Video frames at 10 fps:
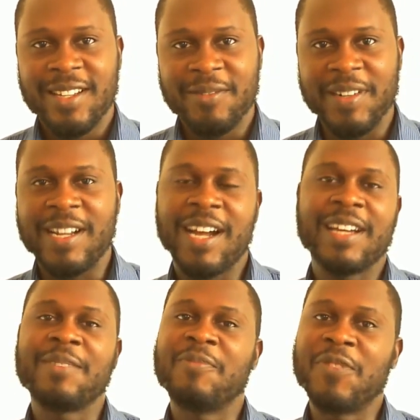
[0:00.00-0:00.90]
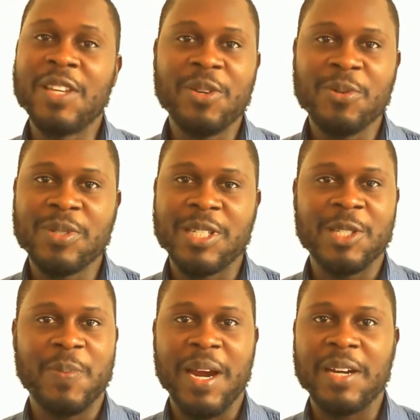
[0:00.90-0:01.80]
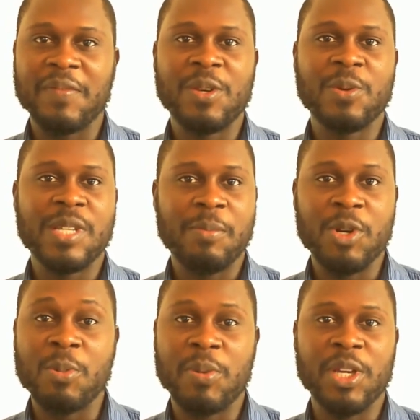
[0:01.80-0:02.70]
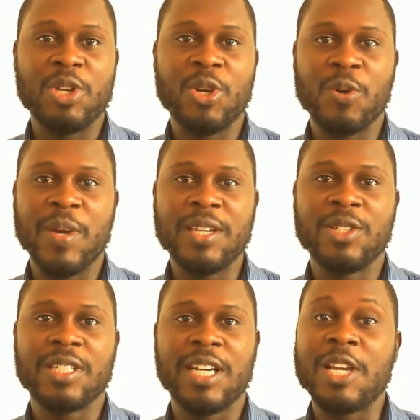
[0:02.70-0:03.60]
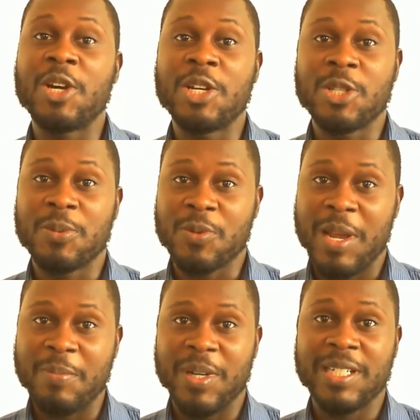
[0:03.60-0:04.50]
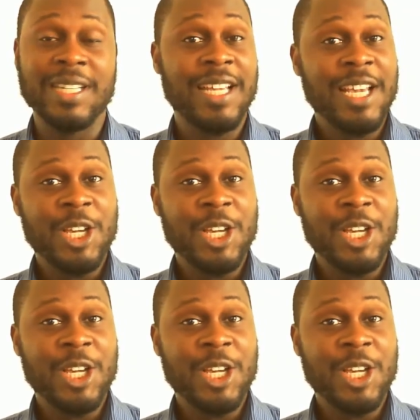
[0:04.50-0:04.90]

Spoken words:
regarding videos, inspiring videos I'm going to bring in your way. Just click on the subscribe button.